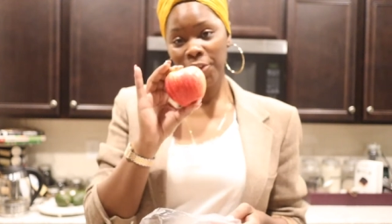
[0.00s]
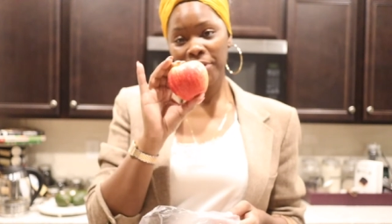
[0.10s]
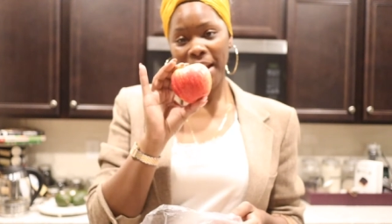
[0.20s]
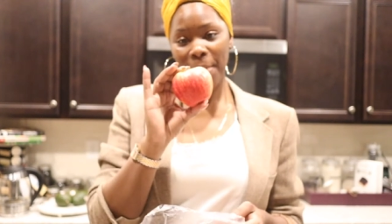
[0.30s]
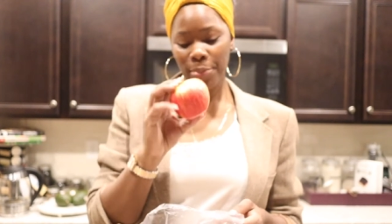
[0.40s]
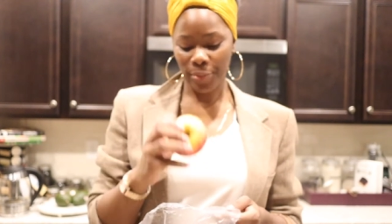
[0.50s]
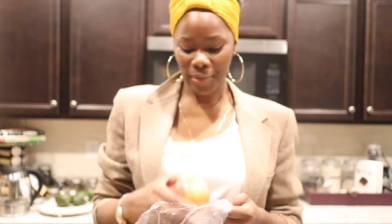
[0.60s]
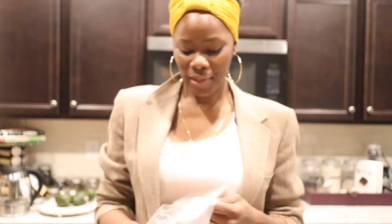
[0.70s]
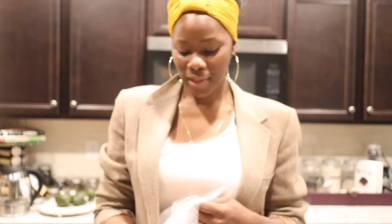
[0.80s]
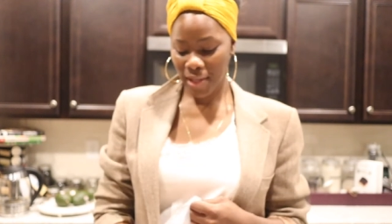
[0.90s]
Honeycrisp
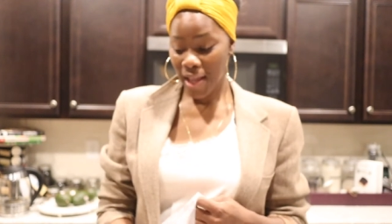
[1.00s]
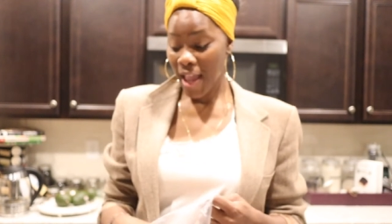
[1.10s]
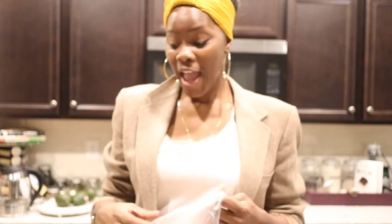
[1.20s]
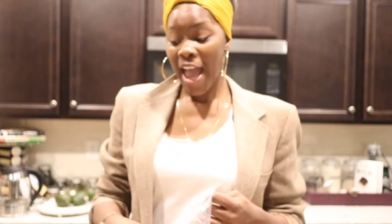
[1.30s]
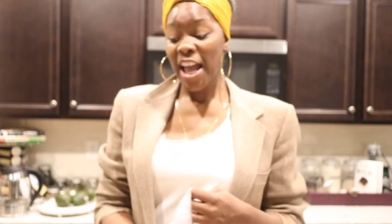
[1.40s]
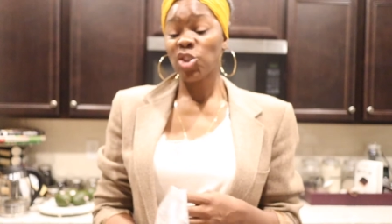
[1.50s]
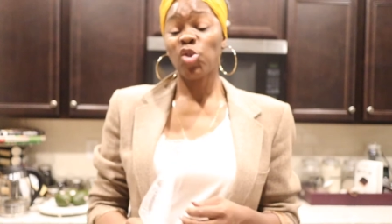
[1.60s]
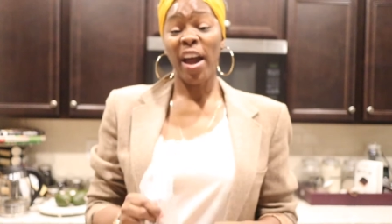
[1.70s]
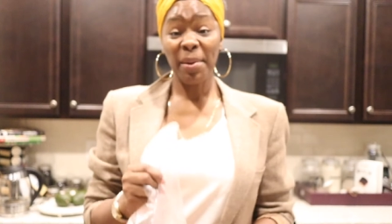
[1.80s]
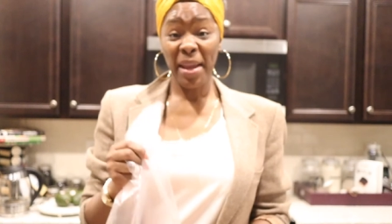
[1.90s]
apples.
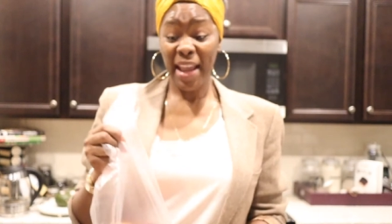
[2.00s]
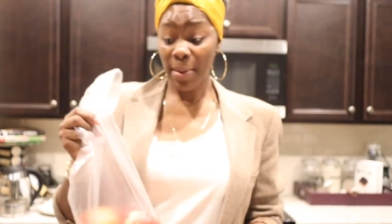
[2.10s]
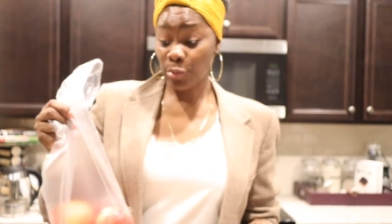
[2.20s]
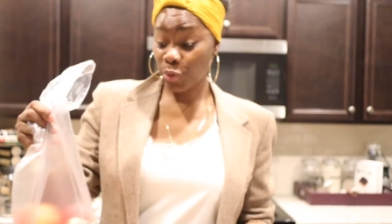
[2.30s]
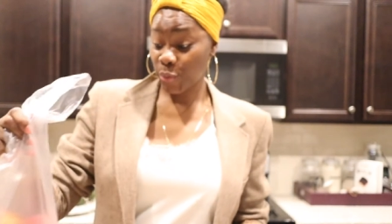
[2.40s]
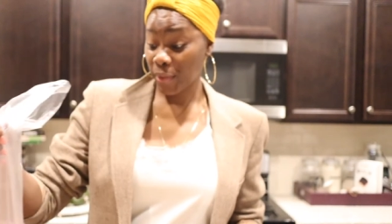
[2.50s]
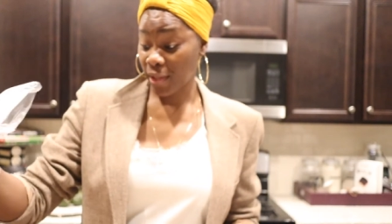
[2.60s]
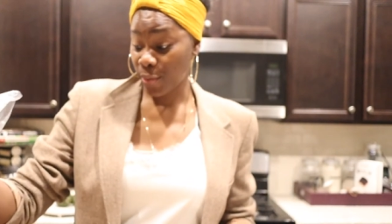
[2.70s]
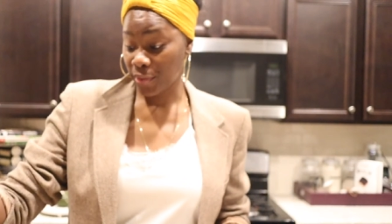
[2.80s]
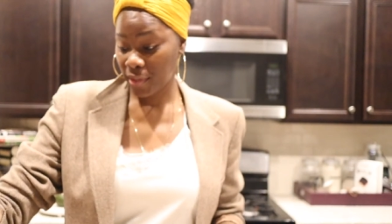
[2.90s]
Try to make apple juice with
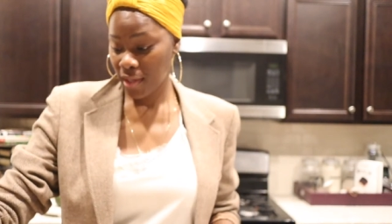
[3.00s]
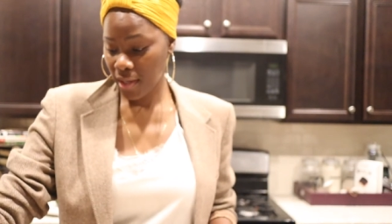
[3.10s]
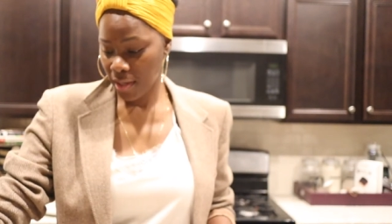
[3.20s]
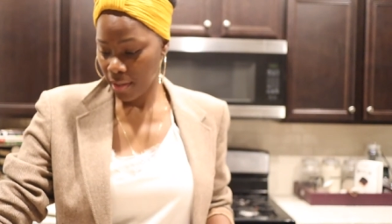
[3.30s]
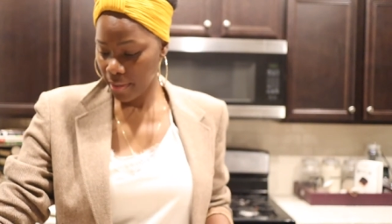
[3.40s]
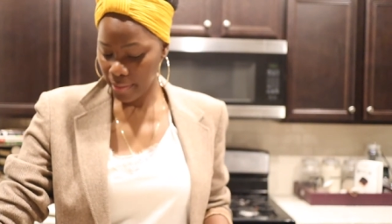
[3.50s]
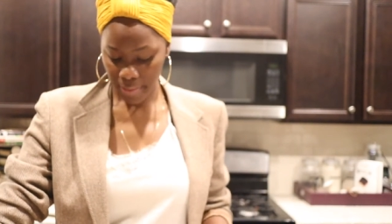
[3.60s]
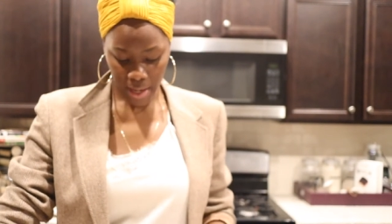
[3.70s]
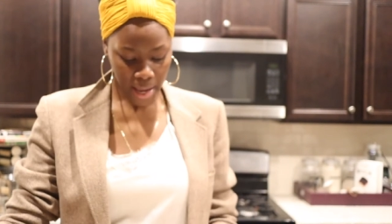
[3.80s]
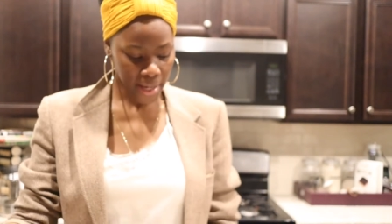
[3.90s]
those.
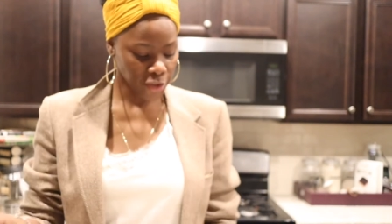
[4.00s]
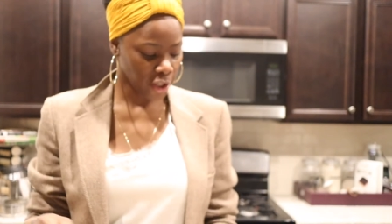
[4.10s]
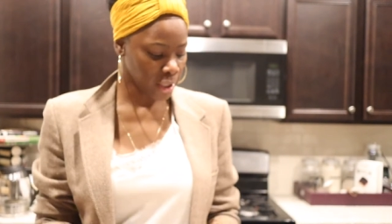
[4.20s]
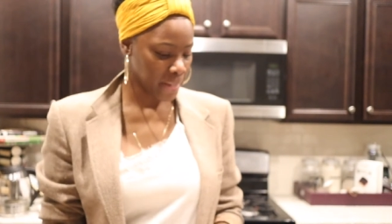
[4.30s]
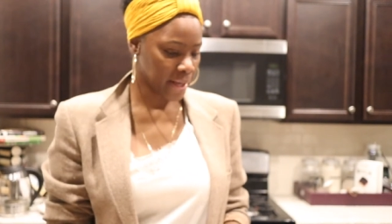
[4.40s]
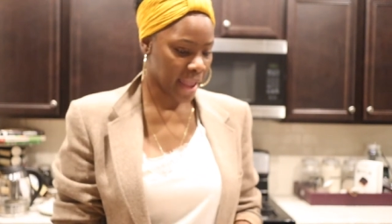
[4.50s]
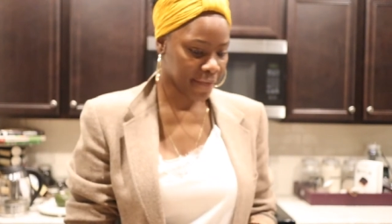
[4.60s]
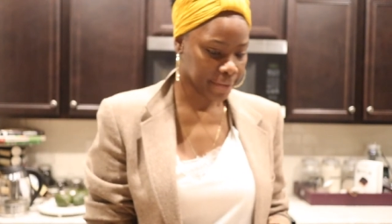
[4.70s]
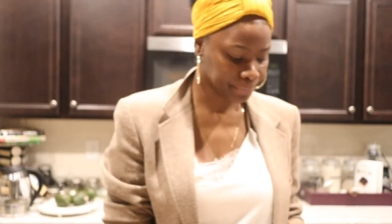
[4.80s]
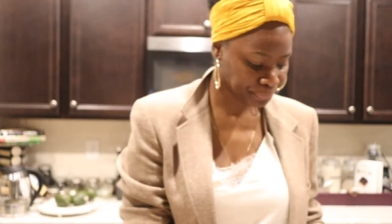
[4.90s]
Guys, you're gonna be in heaven.